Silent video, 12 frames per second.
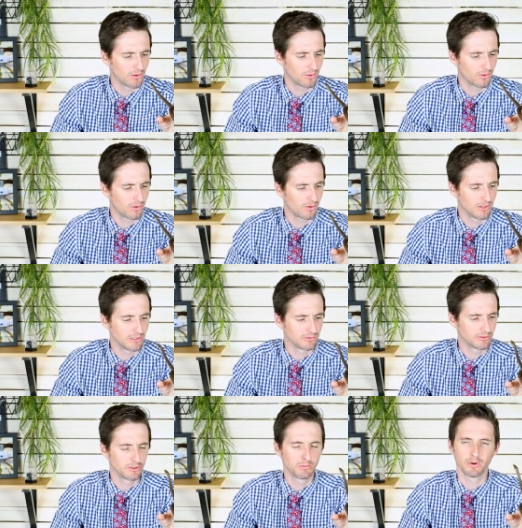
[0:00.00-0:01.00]
or is
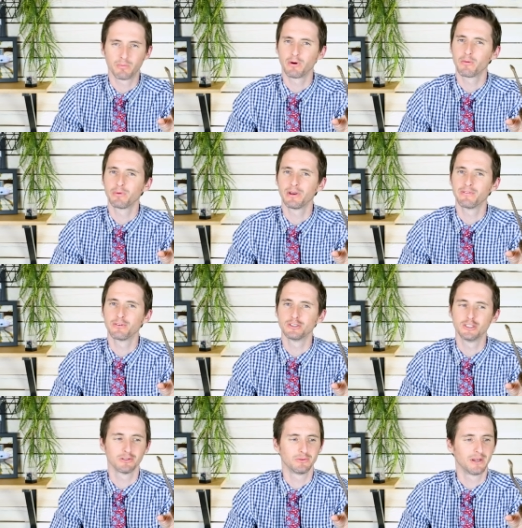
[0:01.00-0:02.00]
super appropriate for
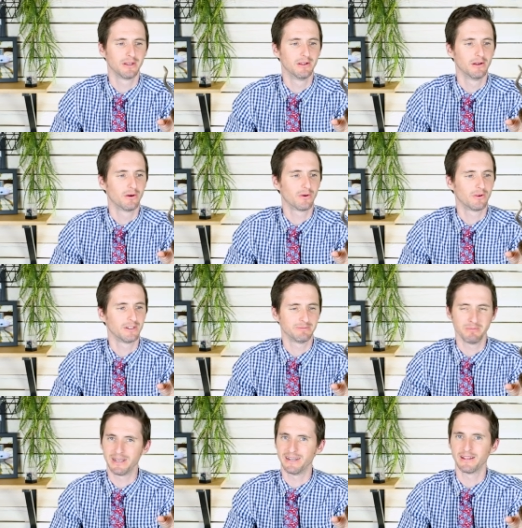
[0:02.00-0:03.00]
children or
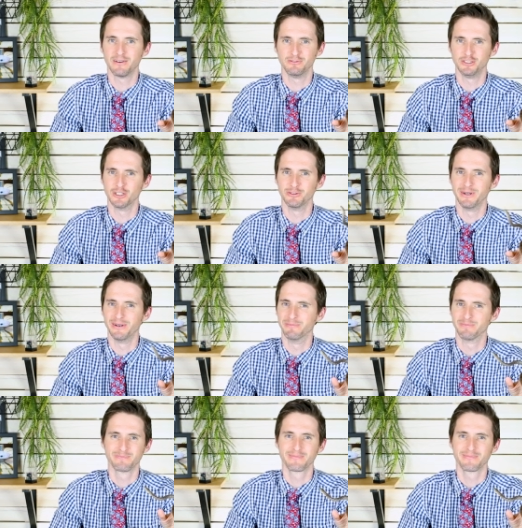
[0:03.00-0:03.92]
is made out of children.